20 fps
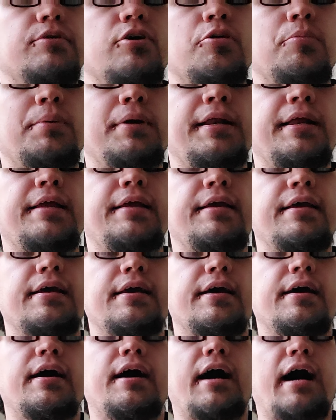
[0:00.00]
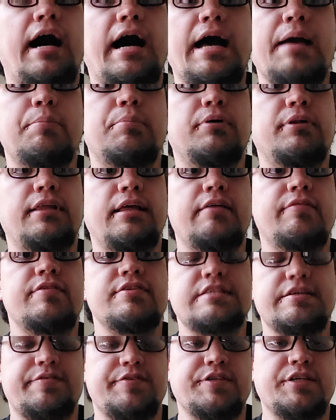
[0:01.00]
Nobody, I believe,
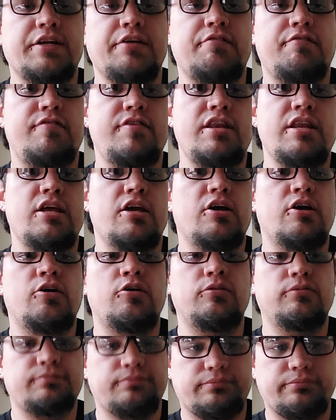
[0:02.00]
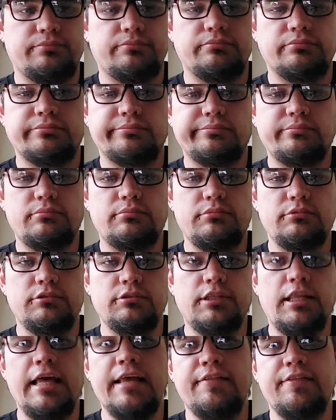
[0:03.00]
has ever done a video
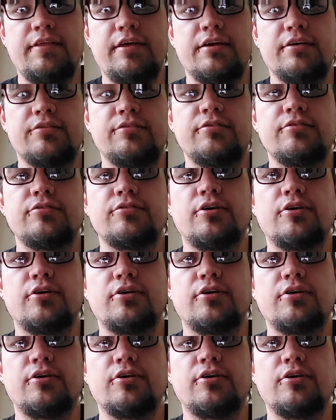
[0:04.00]
like this.